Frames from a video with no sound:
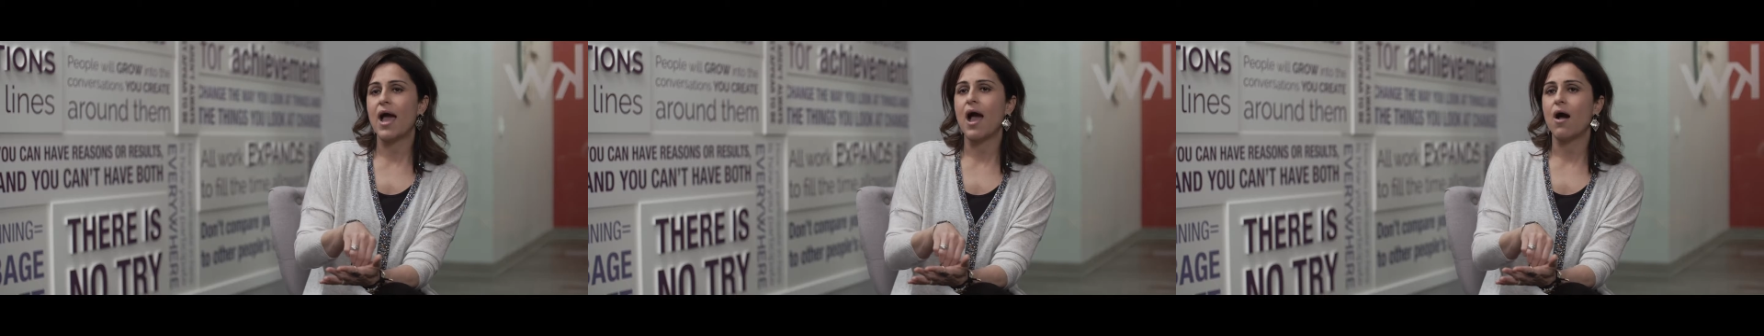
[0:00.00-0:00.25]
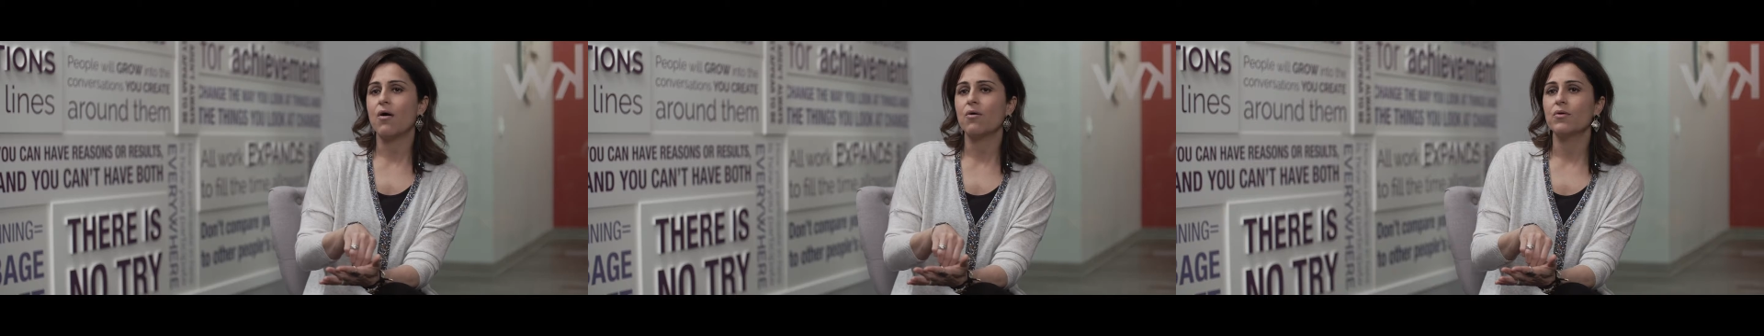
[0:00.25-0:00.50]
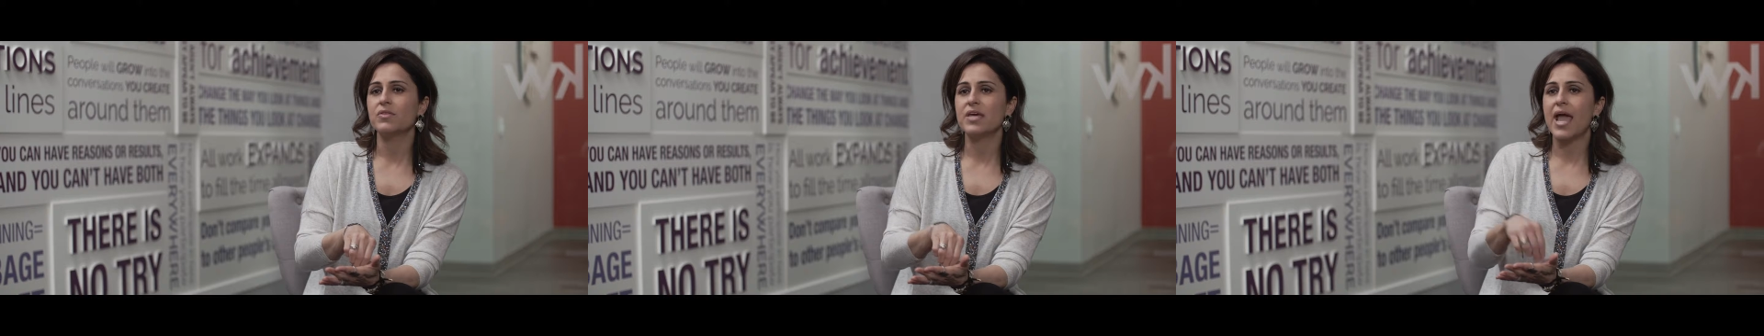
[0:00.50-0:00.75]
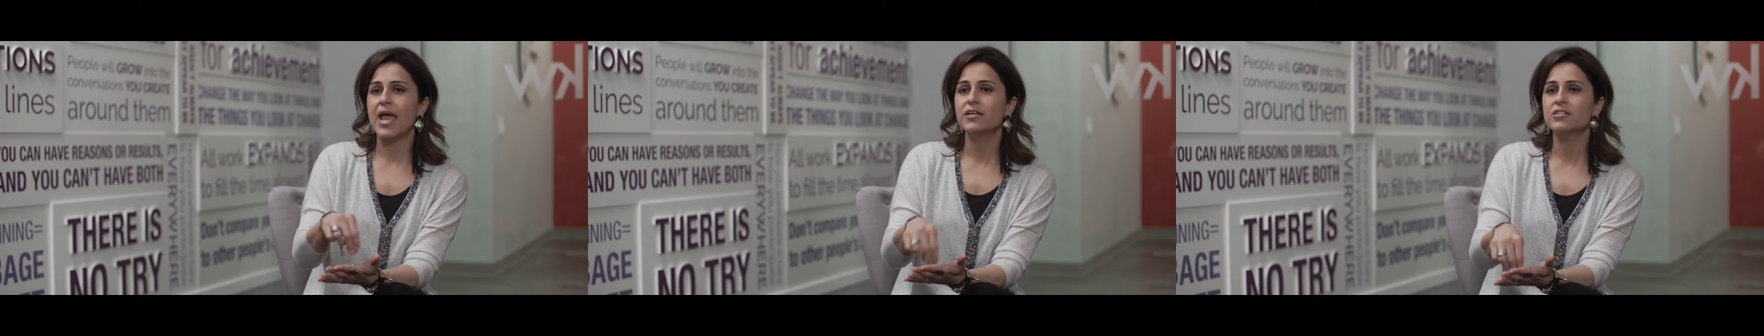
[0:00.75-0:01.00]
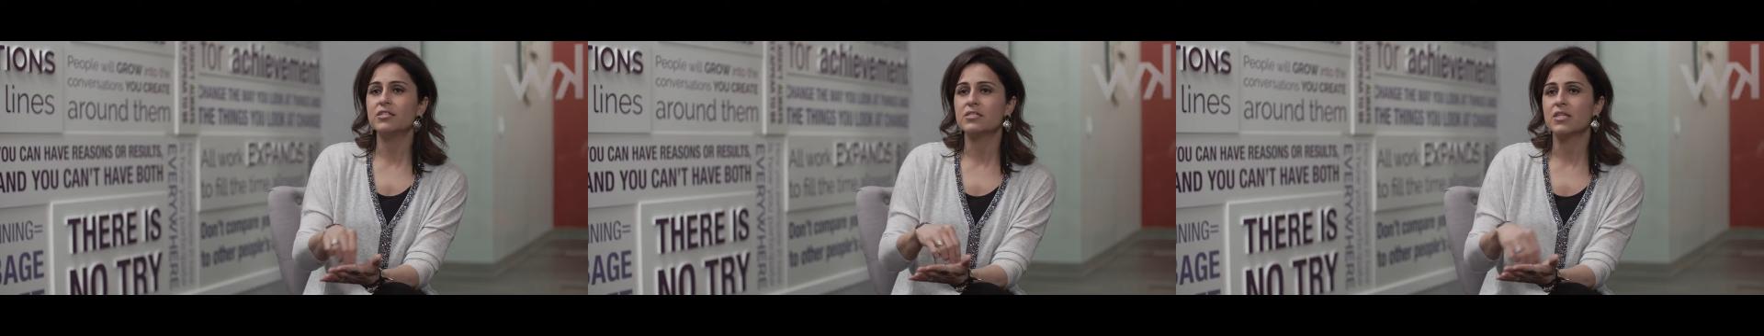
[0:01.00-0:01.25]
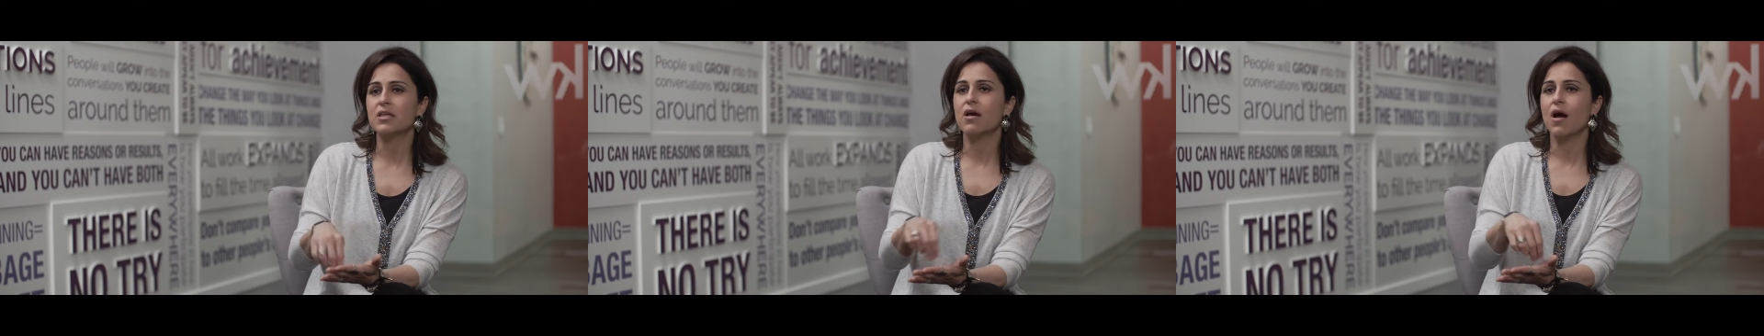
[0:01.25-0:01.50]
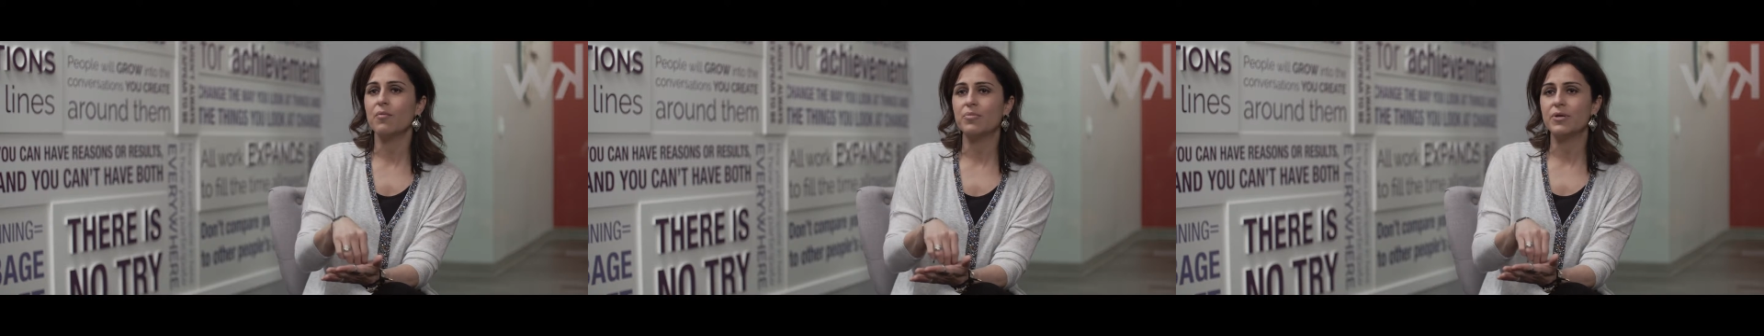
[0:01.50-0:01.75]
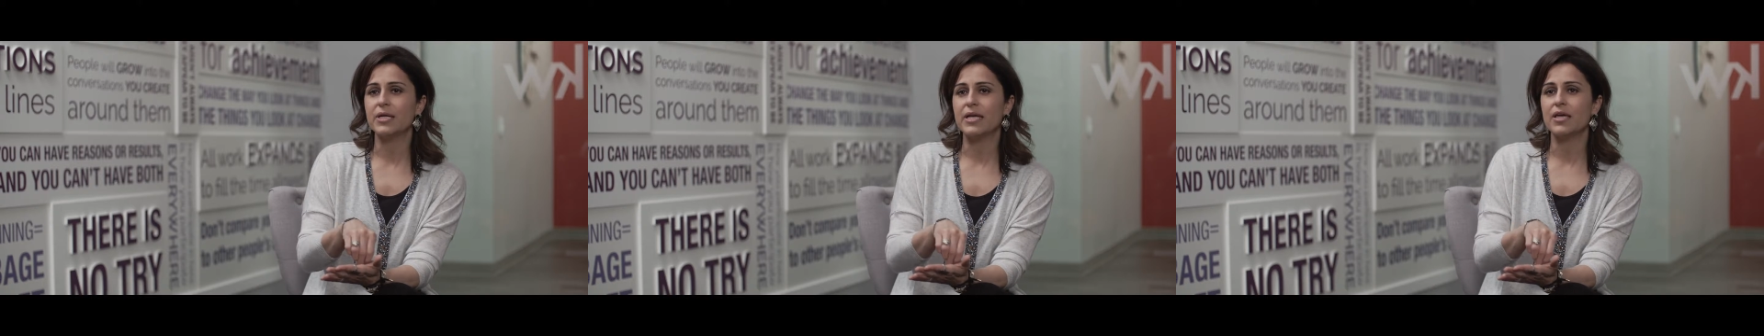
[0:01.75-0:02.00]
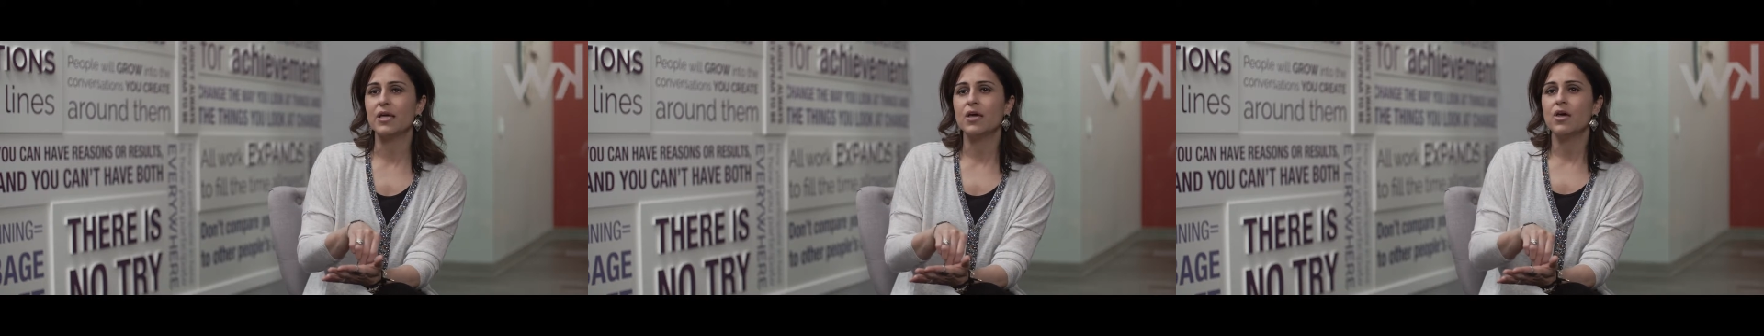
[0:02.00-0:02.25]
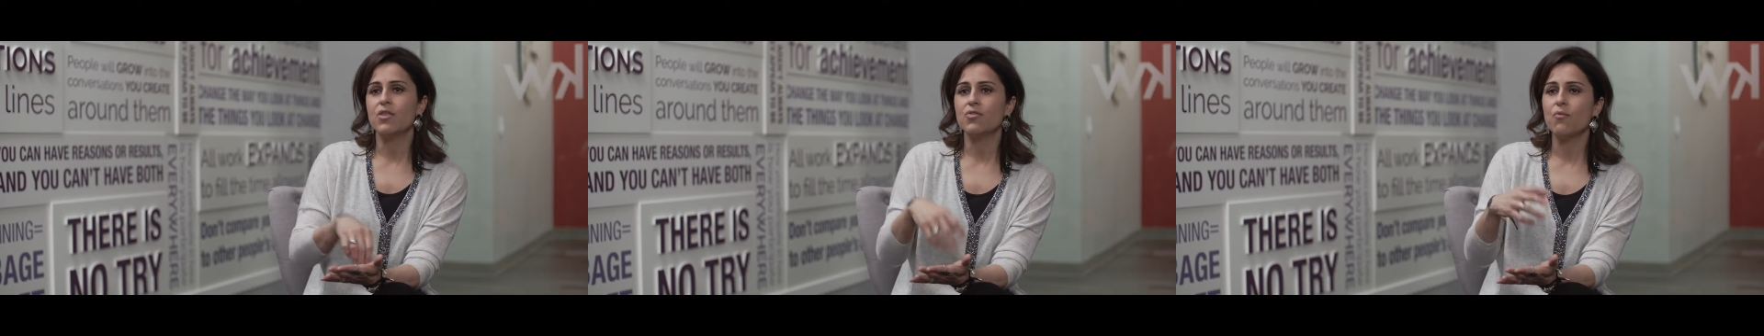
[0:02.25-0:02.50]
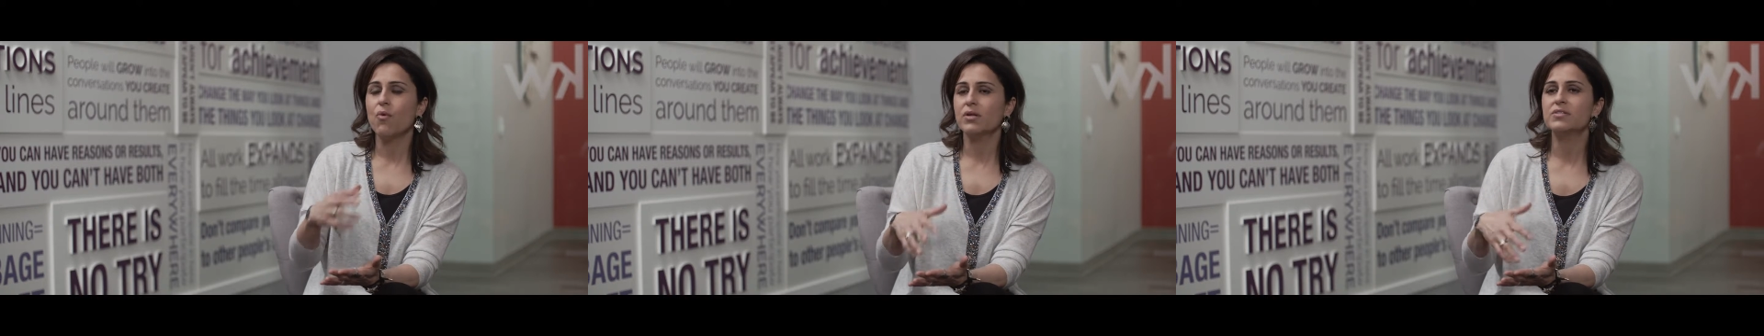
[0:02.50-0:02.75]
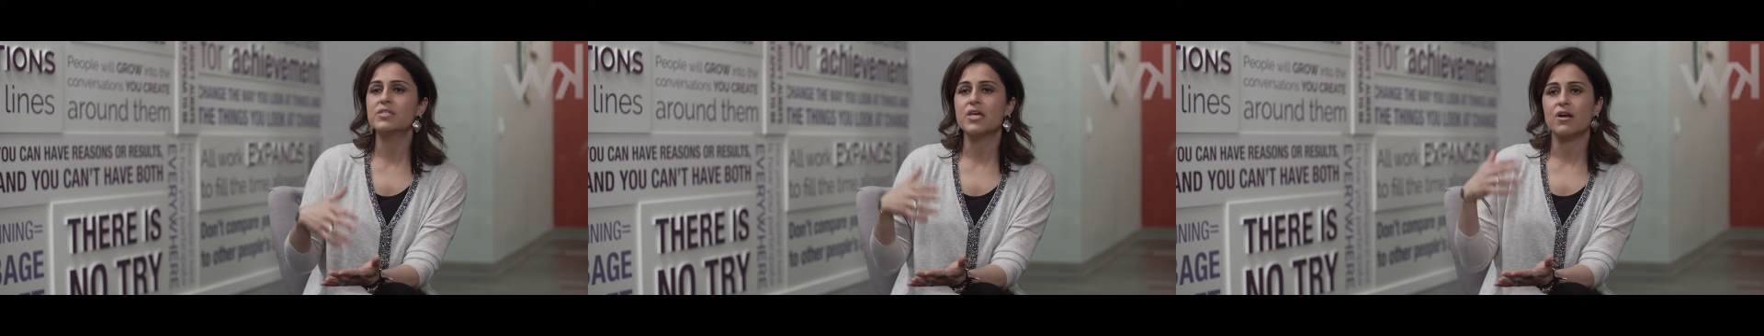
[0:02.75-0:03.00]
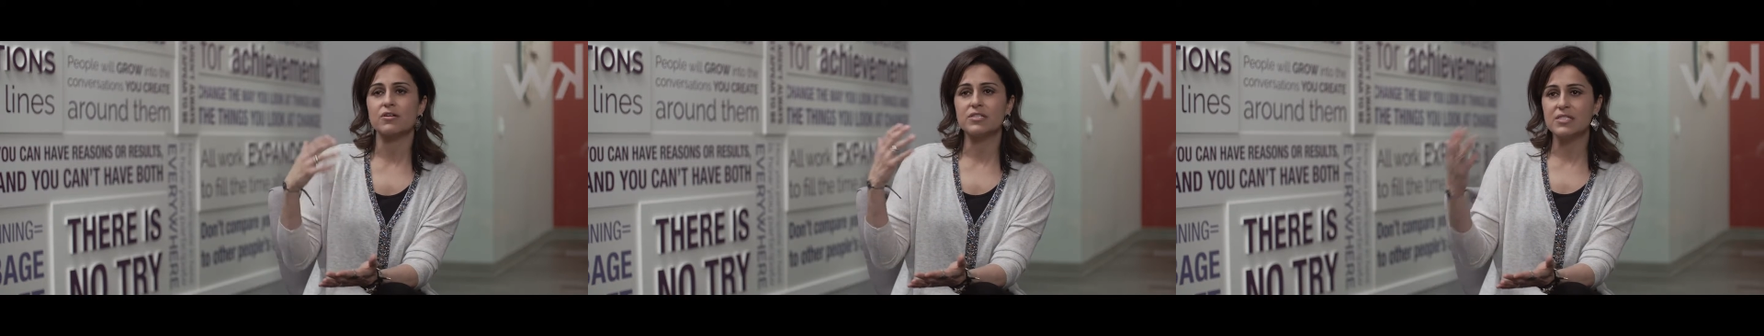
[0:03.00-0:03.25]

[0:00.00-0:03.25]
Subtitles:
how the agents in the company, the ones that are